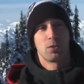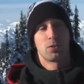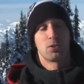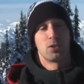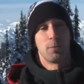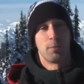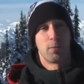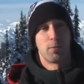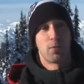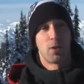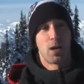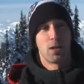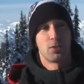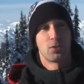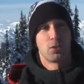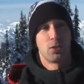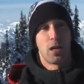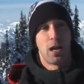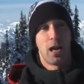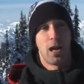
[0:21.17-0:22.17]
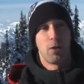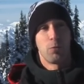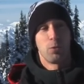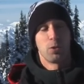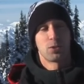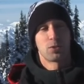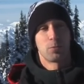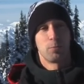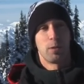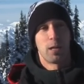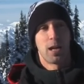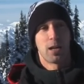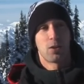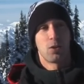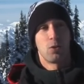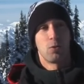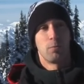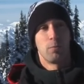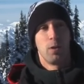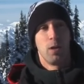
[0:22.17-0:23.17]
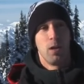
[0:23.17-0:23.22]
Supervisor at Whistler Blackcomb.